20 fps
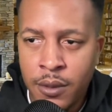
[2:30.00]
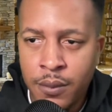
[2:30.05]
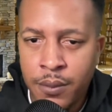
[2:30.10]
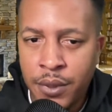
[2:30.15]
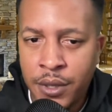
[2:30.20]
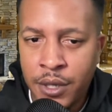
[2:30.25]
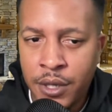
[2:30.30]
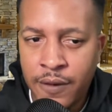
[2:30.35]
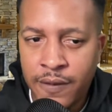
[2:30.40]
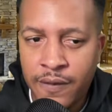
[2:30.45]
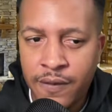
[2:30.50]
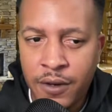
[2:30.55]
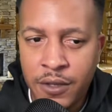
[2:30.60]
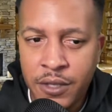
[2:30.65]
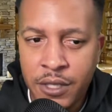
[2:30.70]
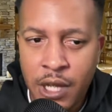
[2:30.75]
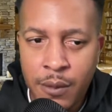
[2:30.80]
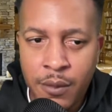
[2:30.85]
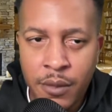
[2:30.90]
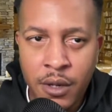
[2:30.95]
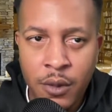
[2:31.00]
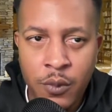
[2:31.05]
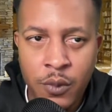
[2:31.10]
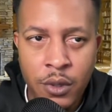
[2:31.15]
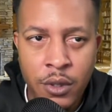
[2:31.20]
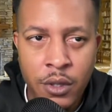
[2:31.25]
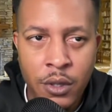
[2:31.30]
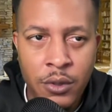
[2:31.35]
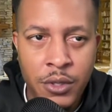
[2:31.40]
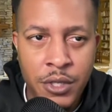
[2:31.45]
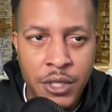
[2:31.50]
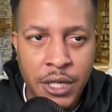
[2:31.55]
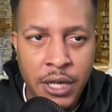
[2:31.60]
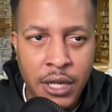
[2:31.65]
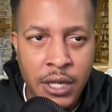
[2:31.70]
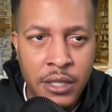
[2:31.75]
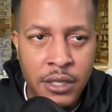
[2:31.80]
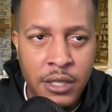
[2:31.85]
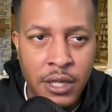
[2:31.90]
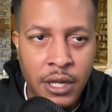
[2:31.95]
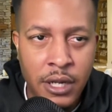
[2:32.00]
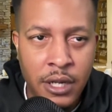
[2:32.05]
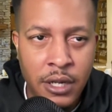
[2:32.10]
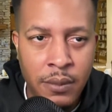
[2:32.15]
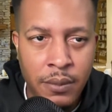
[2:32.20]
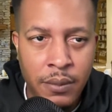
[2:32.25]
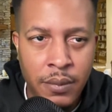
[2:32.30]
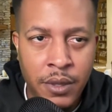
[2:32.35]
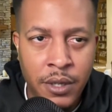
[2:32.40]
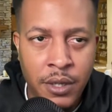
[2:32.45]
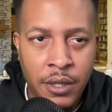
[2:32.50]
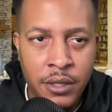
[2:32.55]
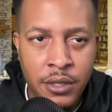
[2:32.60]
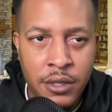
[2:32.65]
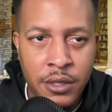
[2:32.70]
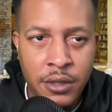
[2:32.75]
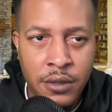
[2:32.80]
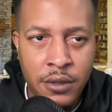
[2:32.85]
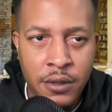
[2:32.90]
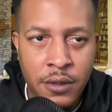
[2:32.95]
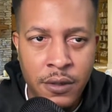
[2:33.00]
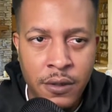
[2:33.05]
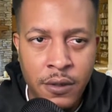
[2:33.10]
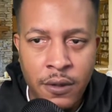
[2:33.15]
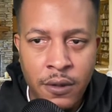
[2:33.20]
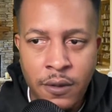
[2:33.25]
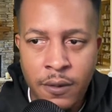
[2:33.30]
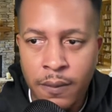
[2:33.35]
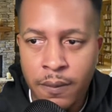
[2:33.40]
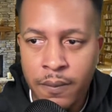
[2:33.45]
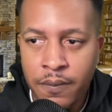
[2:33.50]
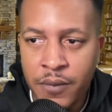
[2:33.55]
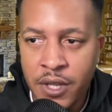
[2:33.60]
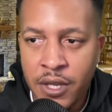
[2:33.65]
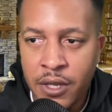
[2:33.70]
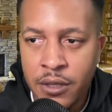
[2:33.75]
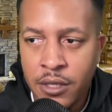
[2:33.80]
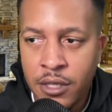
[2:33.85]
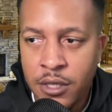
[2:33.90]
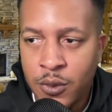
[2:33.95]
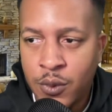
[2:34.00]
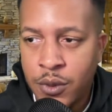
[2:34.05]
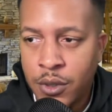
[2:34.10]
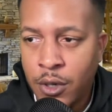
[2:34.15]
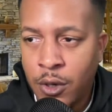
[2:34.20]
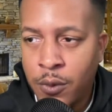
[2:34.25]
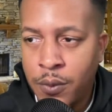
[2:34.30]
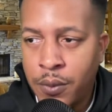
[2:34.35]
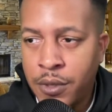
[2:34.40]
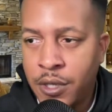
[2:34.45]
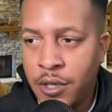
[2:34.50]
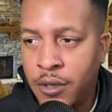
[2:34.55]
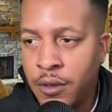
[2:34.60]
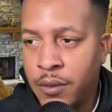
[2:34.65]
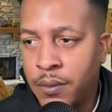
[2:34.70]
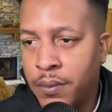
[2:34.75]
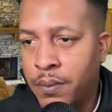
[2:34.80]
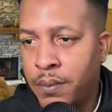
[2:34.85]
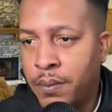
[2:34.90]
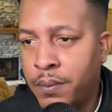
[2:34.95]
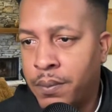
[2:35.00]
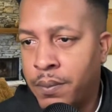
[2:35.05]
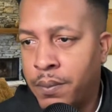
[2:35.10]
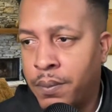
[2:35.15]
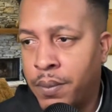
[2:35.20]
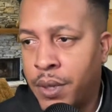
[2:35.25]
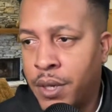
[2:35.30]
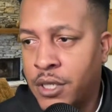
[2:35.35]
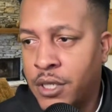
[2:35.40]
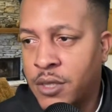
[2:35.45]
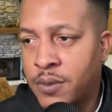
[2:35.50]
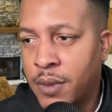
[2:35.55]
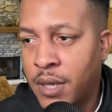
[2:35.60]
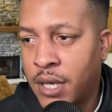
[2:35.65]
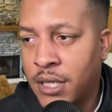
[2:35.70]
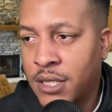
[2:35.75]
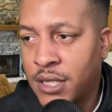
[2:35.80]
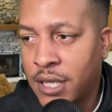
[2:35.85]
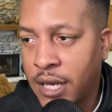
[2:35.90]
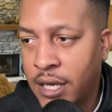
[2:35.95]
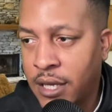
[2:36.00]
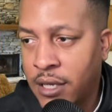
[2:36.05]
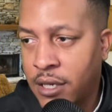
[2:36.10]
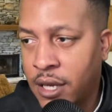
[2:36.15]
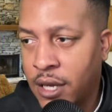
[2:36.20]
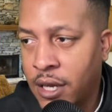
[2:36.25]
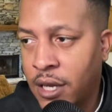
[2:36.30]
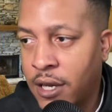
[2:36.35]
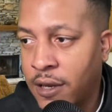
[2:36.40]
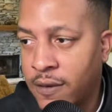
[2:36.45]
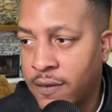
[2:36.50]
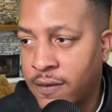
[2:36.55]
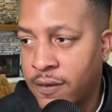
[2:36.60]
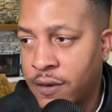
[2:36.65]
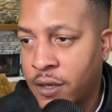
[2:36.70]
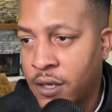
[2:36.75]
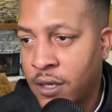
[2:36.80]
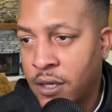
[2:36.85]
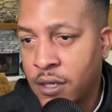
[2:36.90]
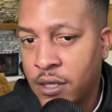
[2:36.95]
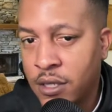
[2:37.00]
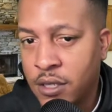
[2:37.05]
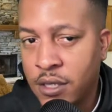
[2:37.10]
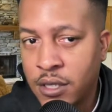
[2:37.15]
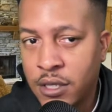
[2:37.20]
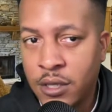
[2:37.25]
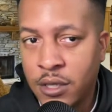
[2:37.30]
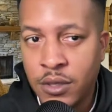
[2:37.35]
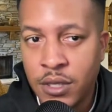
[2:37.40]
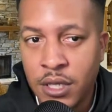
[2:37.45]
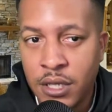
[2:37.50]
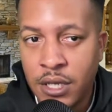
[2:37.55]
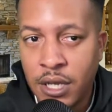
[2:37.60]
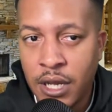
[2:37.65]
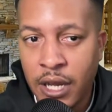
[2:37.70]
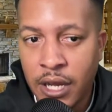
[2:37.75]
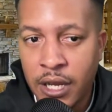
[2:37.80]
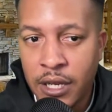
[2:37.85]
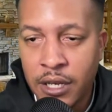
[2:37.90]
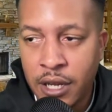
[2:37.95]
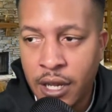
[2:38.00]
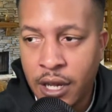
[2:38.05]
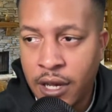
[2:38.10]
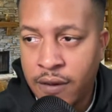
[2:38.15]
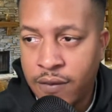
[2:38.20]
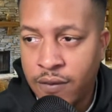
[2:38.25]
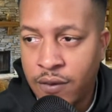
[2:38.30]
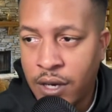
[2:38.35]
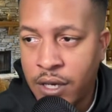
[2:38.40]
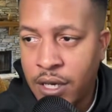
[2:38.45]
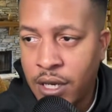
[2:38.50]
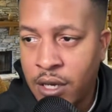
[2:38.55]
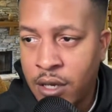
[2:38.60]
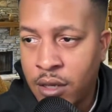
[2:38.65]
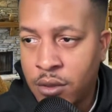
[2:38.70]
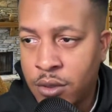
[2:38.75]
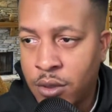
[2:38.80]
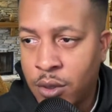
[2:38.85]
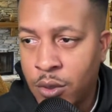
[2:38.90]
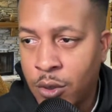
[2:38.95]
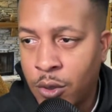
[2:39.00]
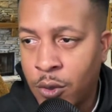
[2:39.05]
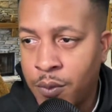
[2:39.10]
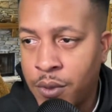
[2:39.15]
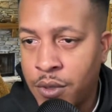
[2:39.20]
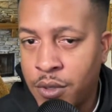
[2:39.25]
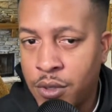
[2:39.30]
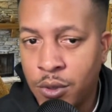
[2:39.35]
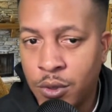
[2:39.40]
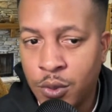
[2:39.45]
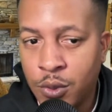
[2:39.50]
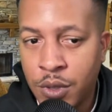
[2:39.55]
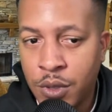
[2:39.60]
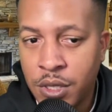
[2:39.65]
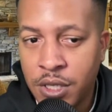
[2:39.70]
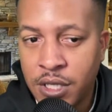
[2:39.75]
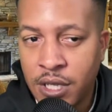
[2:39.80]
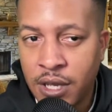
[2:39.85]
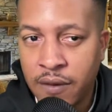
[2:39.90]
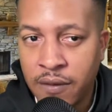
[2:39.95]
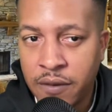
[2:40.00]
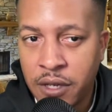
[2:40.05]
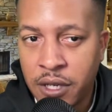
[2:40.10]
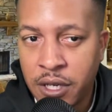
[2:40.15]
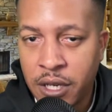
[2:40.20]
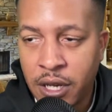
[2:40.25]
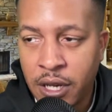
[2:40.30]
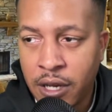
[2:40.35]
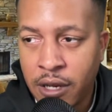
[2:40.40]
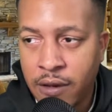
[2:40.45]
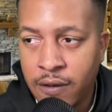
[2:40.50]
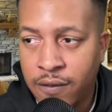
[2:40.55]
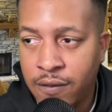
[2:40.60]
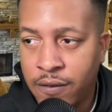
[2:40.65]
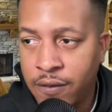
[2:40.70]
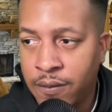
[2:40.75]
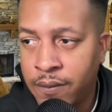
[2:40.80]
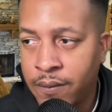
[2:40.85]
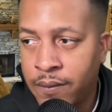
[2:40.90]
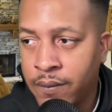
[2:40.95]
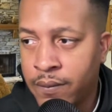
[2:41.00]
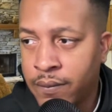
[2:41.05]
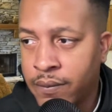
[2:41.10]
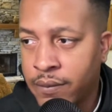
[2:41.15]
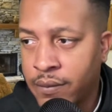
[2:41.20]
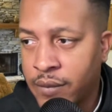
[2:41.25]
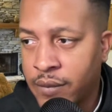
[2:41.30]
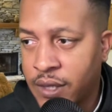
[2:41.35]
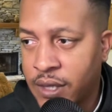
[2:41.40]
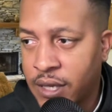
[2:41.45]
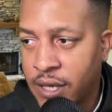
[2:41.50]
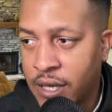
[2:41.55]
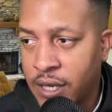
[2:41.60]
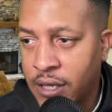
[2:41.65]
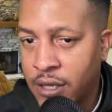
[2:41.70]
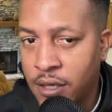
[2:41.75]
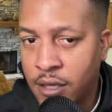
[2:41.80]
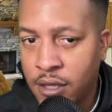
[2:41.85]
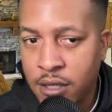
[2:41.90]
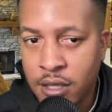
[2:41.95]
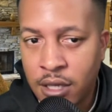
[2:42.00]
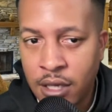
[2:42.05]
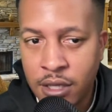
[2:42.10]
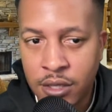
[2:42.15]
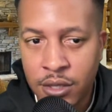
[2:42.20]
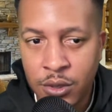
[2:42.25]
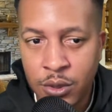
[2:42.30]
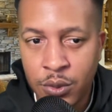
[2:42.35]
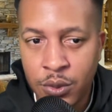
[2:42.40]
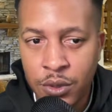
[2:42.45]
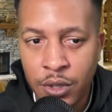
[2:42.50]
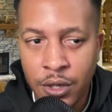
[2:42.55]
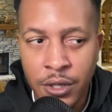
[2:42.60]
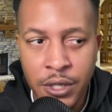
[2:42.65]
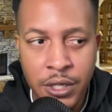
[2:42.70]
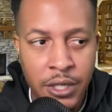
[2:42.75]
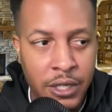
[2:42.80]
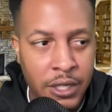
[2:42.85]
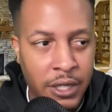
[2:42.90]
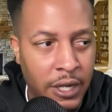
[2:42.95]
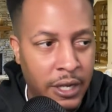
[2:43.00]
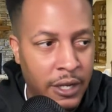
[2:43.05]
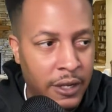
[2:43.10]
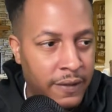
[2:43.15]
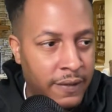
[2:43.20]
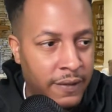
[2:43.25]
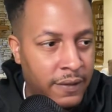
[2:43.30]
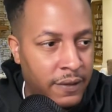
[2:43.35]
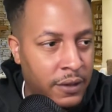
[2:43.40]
But first game up, we'll go Jazz and Bucks. And this one opened up Bucks minus 8.5. Still sitting at 8.5 right now. Total open 227.5. And it looks like 230.5.